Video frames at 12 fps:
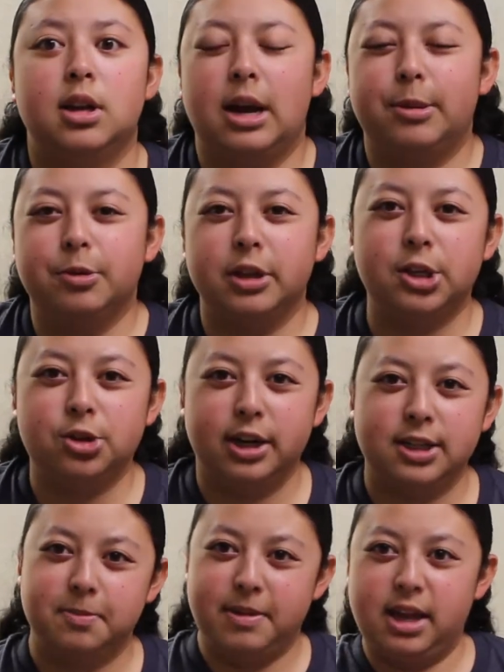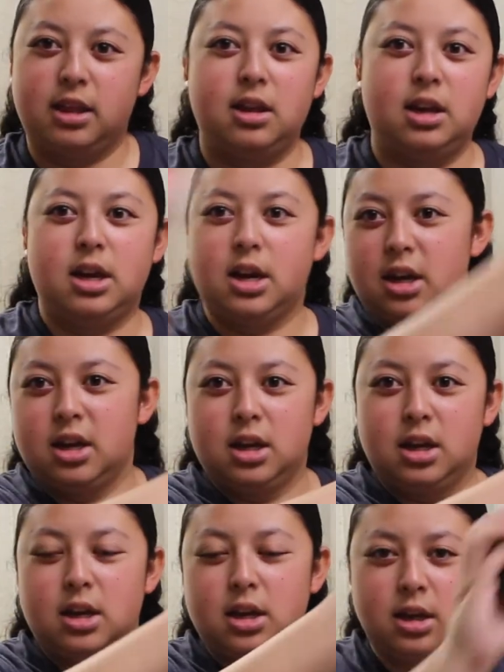I'm really trying to make the
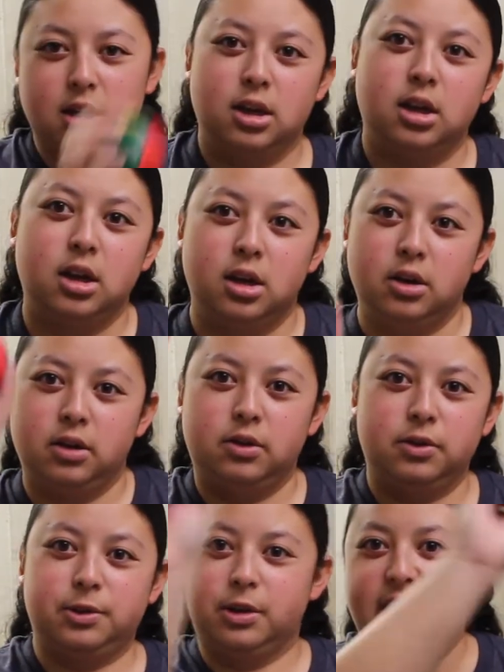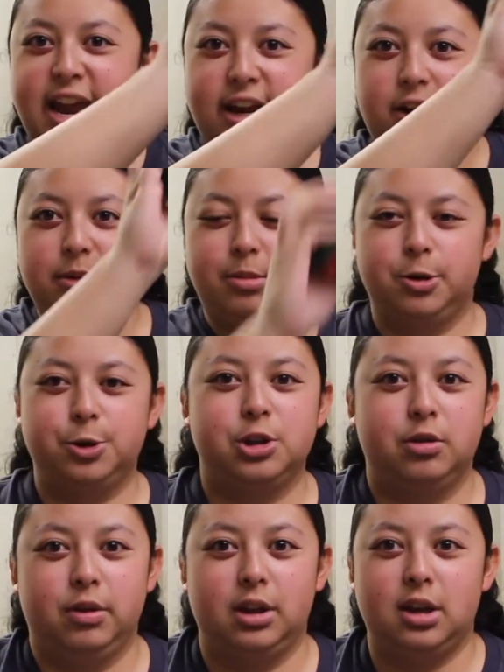sort of angled
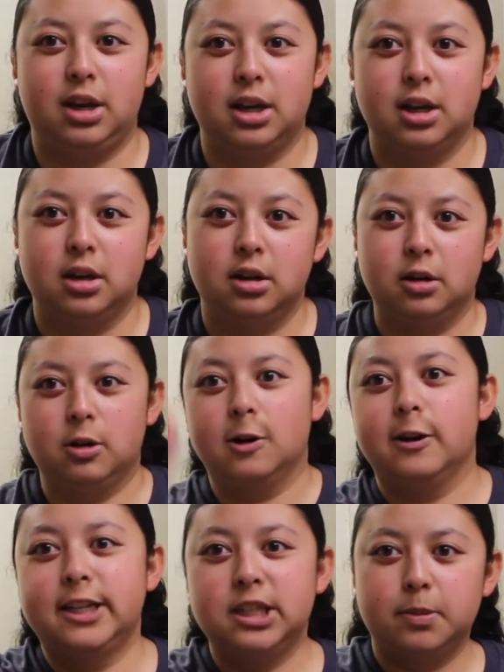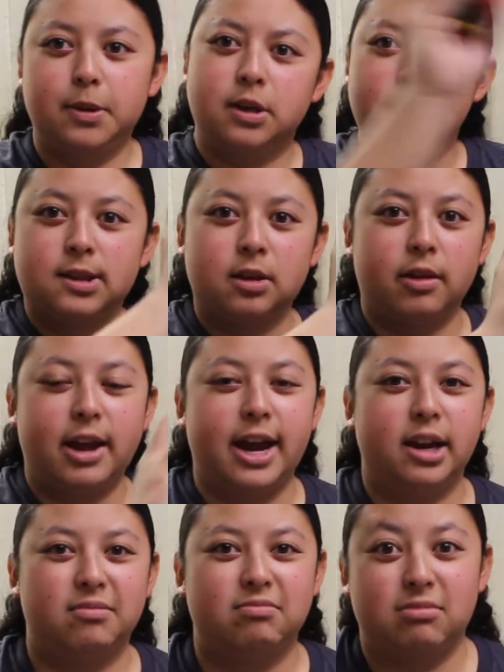motion really crisp so
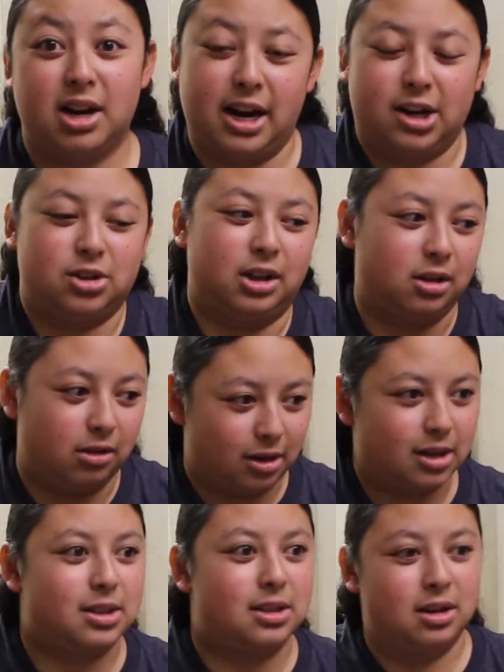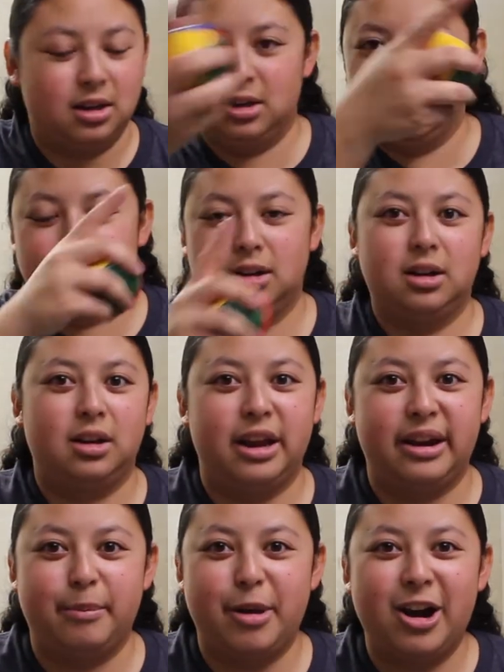that it actually looks
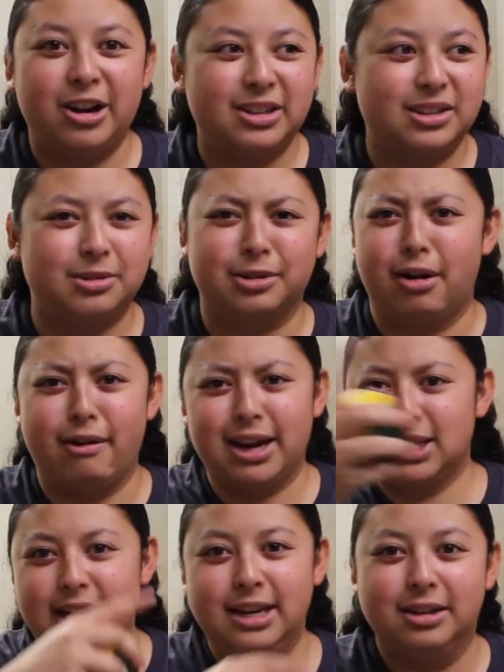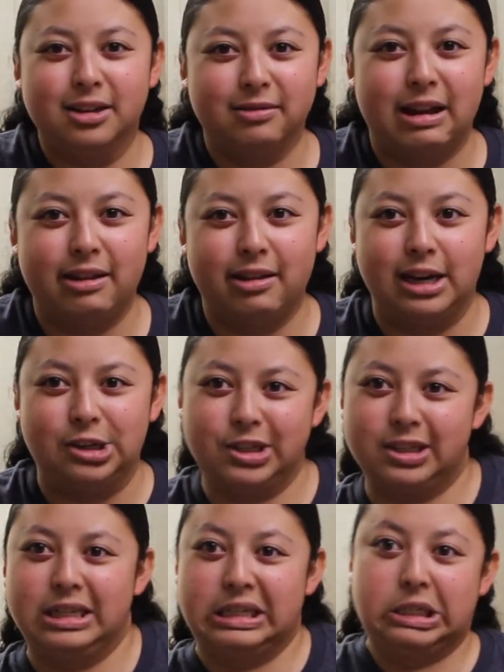like a box or a rectangle rather than
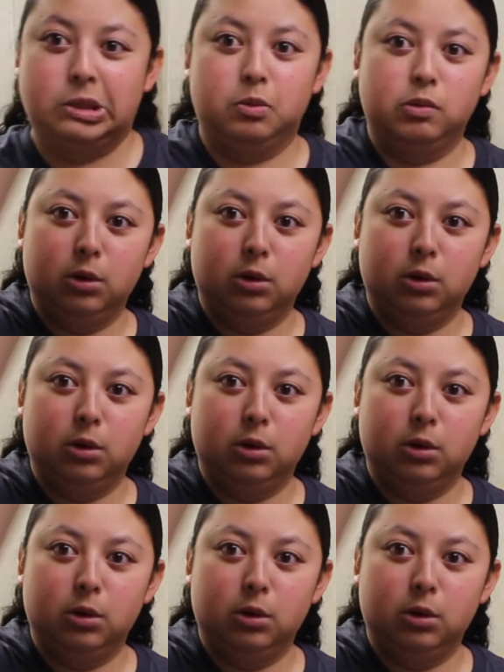just this